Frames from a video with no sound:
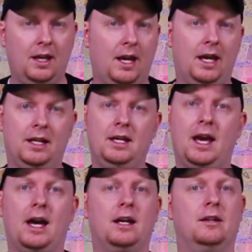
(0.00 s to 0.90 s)
And he
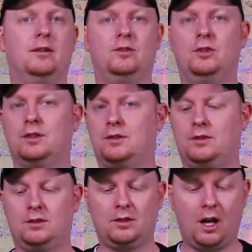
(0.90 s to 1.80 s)
had
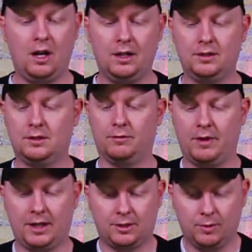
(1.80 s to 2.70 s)
just tons of
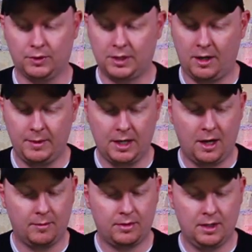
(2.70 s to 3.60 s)
vegetables coming
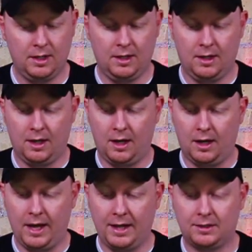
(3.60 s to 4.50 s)
up,
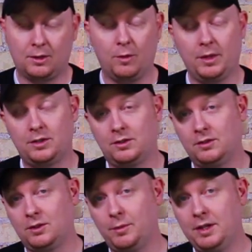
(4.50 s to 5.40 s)
had so
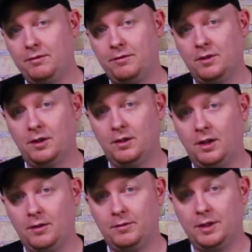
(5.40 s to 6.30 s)
many
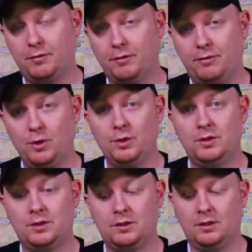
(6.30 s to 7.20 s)
different
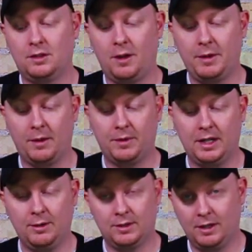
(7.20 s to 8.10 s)
foods coming up
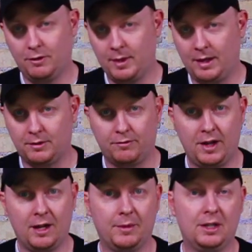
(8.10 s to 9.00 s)
that he was giving them out to
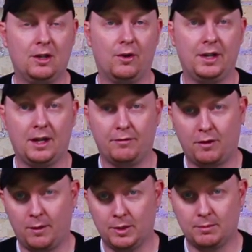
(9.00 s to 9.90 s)
family, going down to
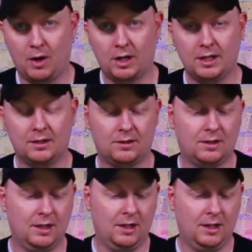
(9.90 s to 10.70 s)
farmers markets,